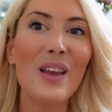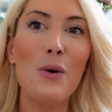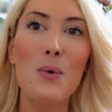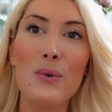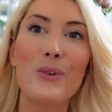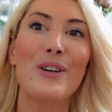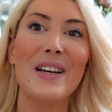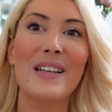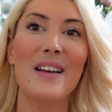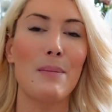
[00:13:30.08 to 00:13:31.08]
who
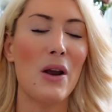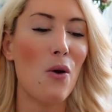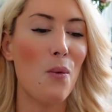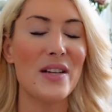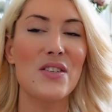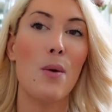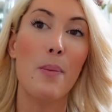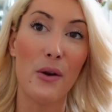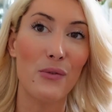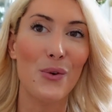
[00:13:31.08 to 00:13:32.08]
really tell me, oh, what's your
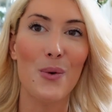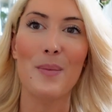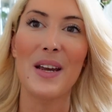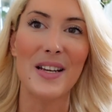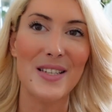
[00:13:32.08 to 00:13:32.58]
perfume?